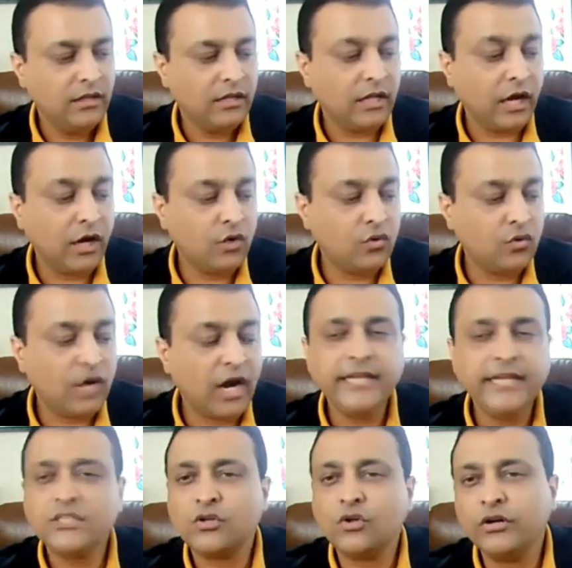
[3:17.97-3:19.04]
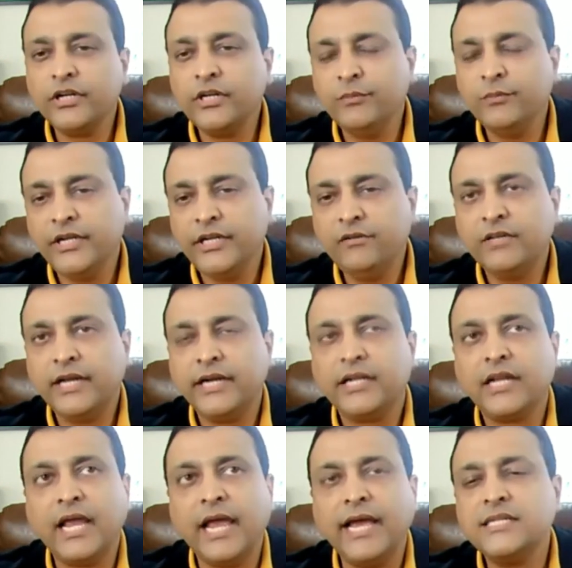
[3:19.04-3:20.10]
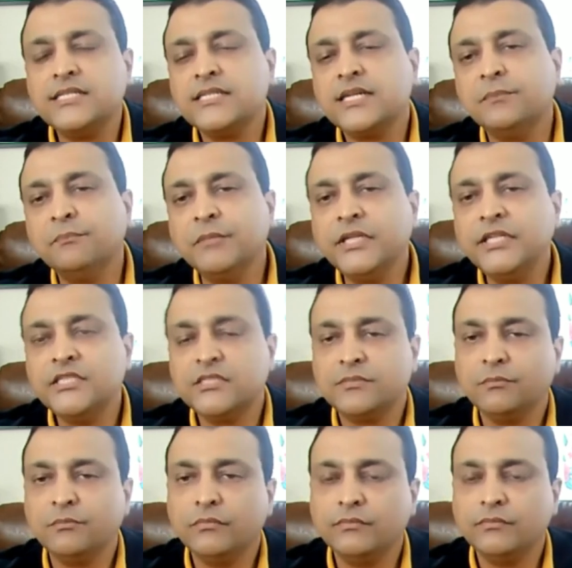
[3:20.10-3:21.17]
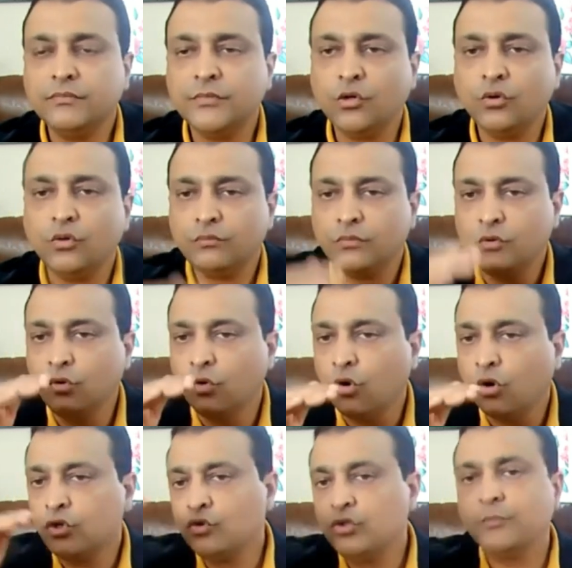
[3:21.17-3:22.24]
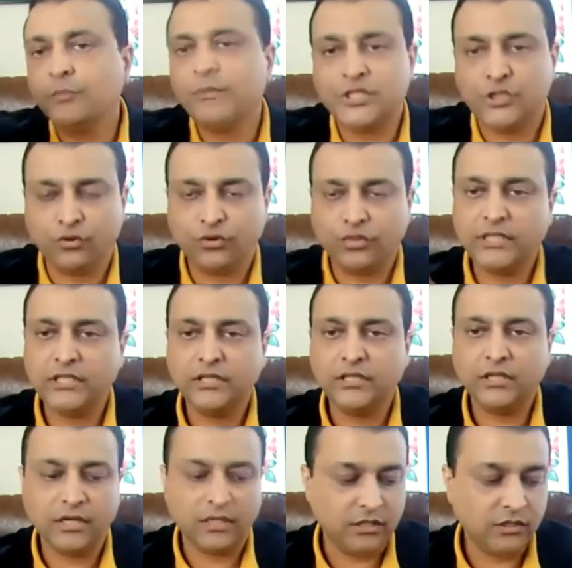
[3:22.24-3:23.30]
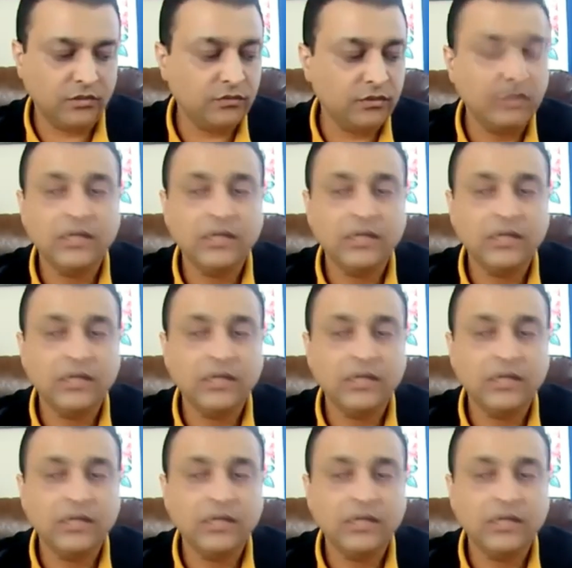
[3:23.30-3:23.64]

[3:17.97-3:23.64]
Now, I strongly believe that as companies go on to the maturity curve,